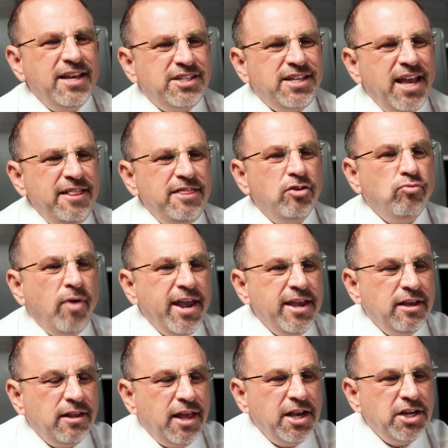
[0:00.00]
they said the
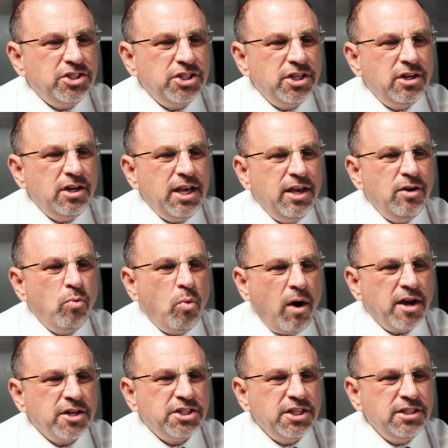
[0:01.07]
regulation in
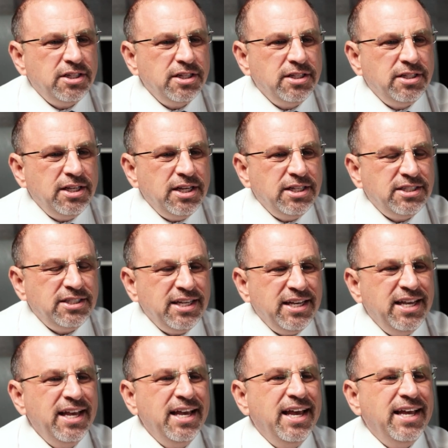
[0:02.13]
Washington,
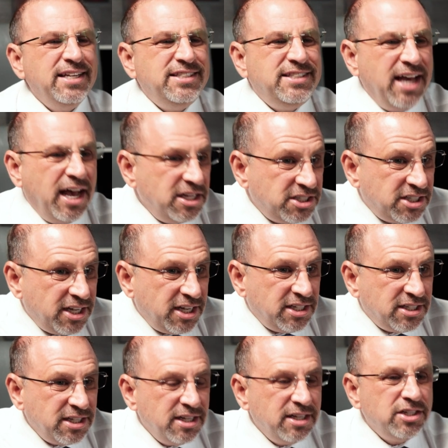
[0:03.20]
D.C.
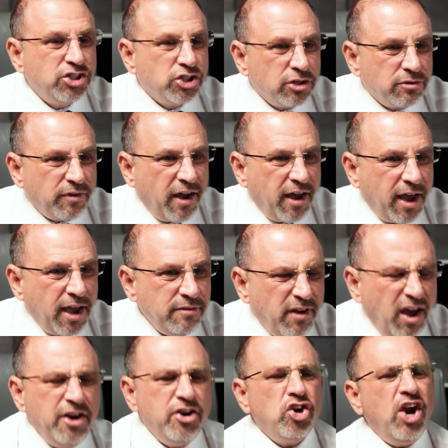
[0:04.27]
doesn't survive
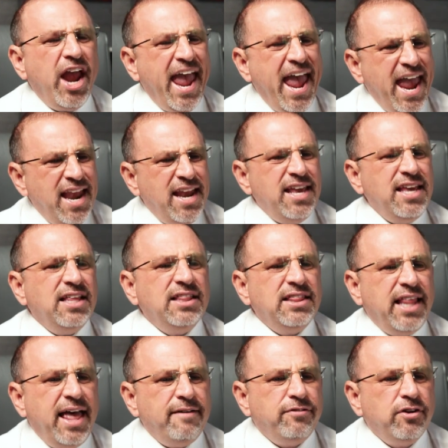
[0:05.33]
under any
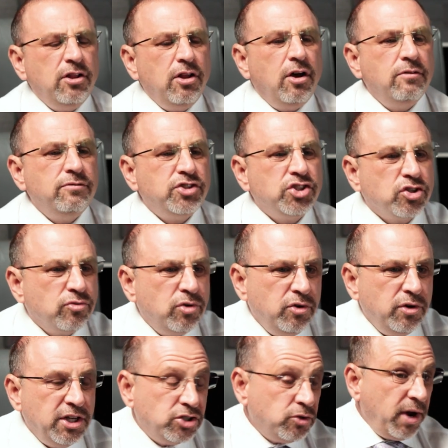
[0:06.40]
level of
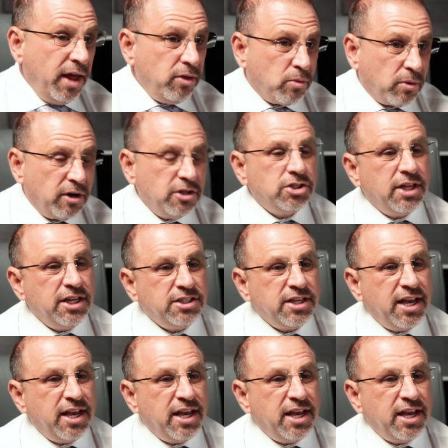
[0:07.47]
scrutiny. So, in other words, they